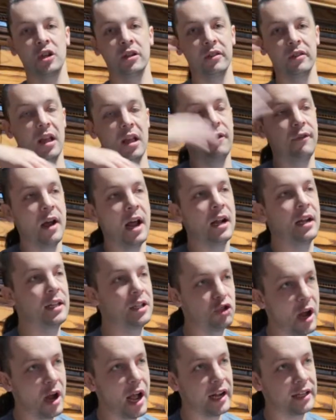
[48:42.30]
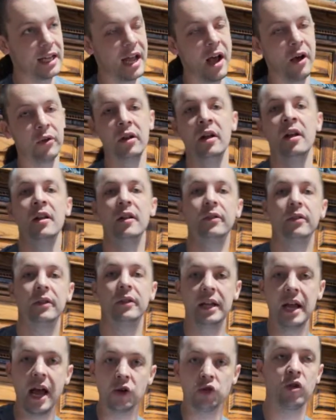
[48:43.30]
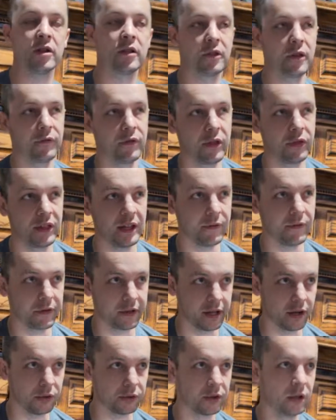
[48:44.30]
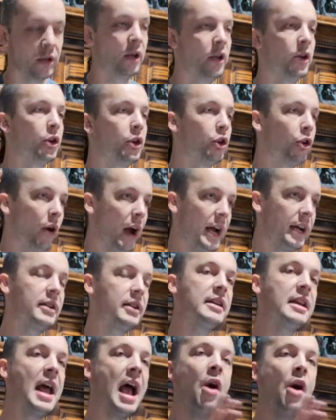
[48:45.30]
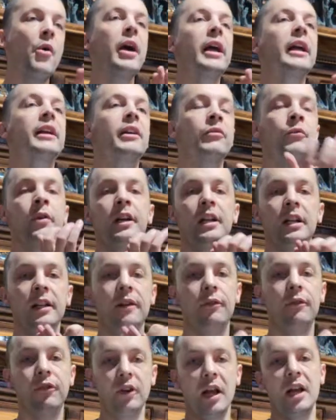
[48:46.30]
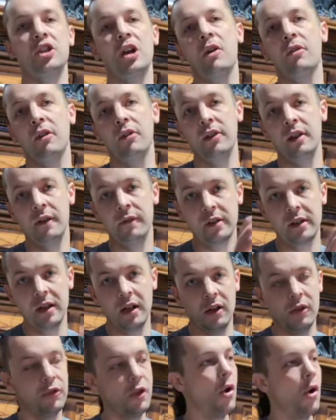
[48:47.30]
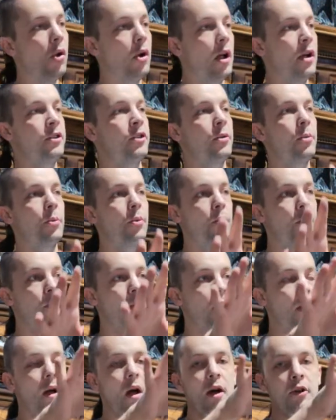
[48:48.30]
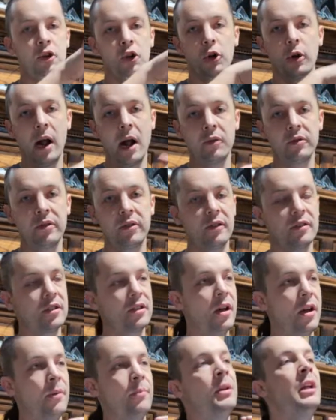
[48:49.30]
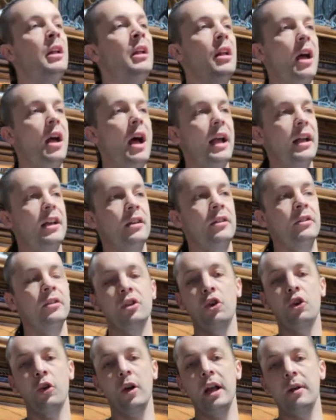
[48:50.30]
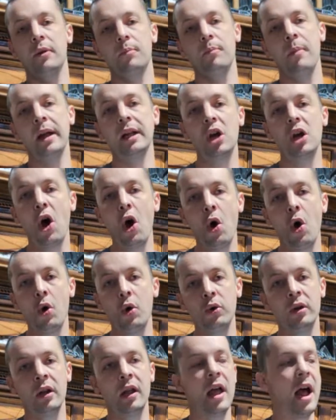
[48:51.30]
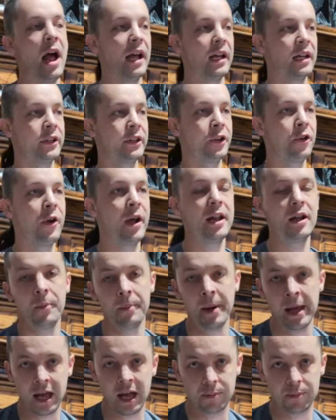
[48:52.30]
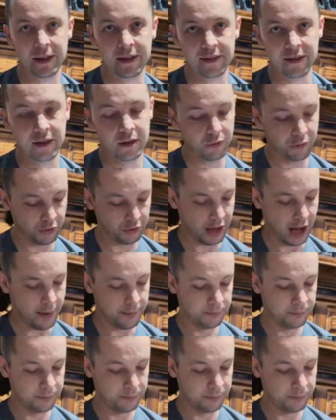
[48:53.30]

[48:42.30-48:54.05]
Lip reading: they finally track down the entrance of the Thieves Guild. Great, now I can really flesh out the Thieves Guild, the whole underground system. I can create my code. I can create all my NPCs for that.